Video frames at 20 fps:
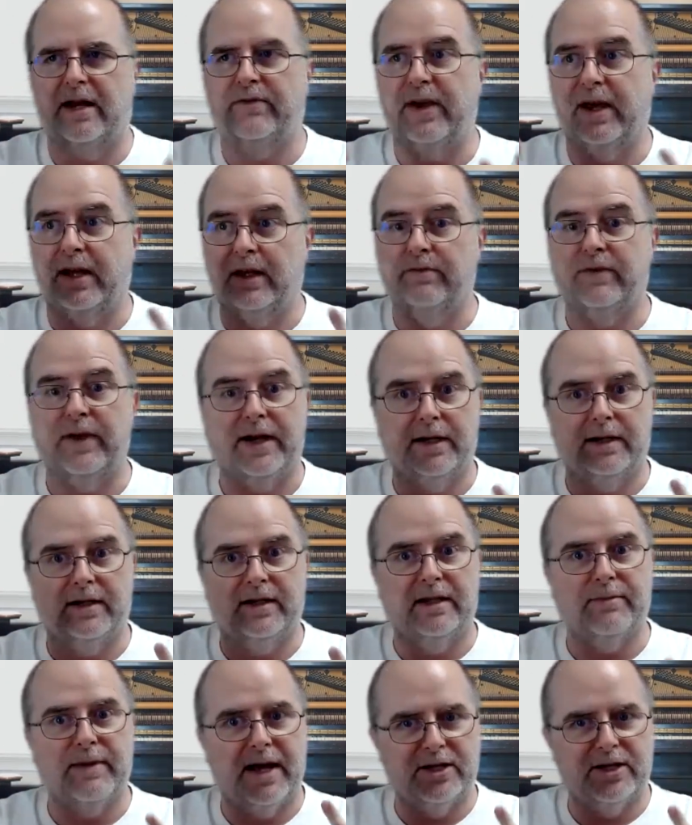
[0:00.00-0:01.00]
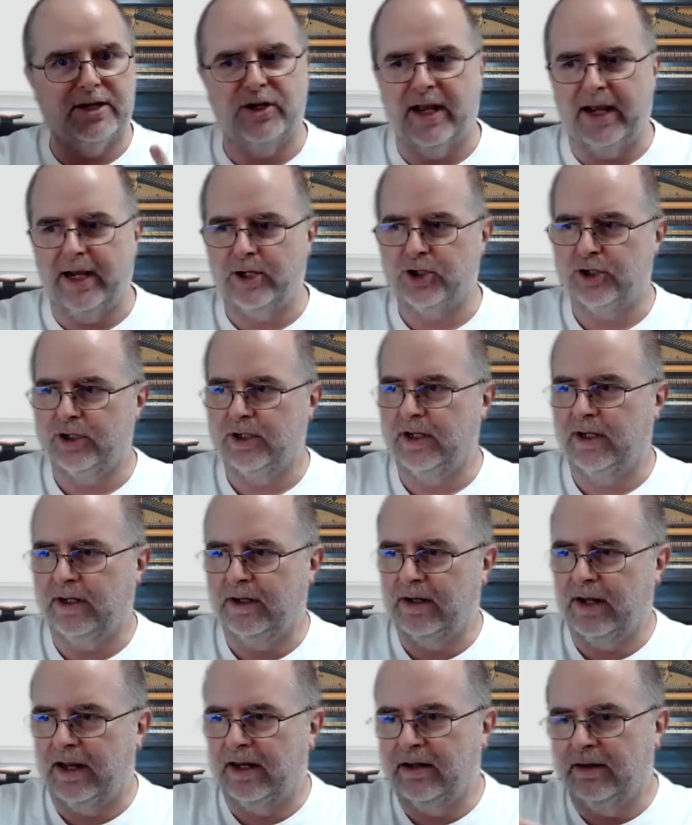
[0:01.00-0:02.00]
of elevated the imagination
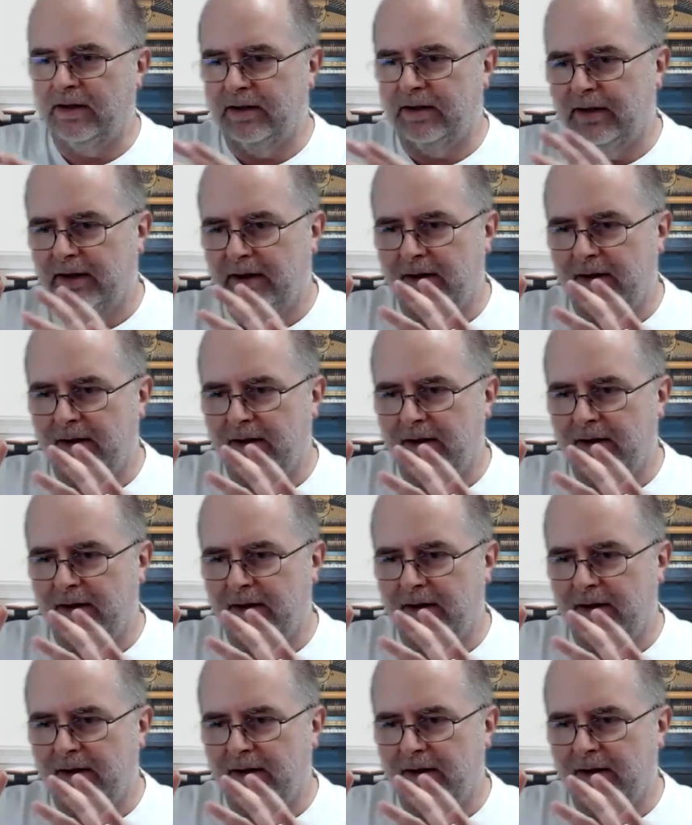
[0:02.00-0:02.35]
and